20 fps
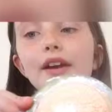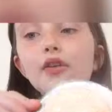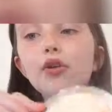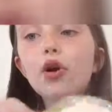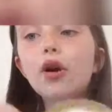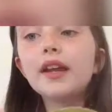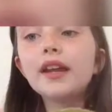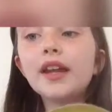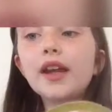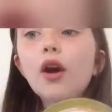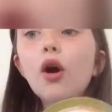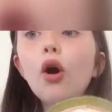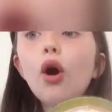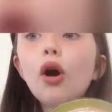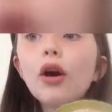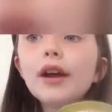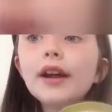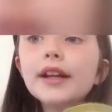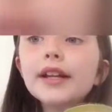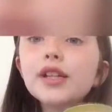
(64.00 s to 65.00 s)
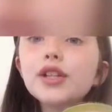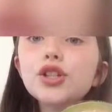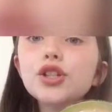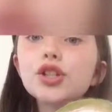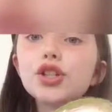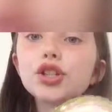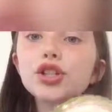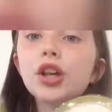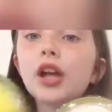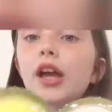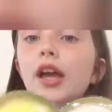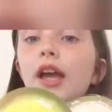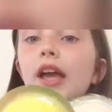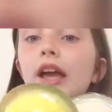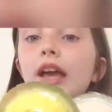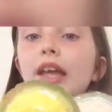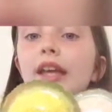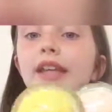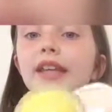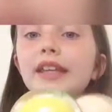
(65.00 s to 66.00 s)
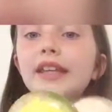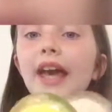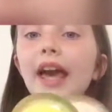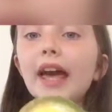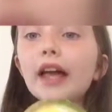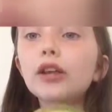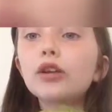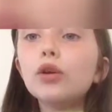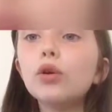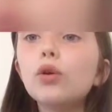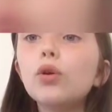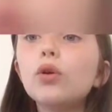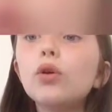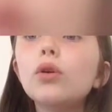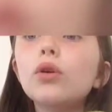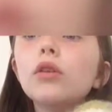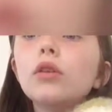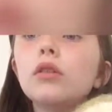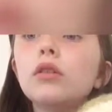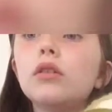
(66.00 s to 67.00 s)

got an orange yellow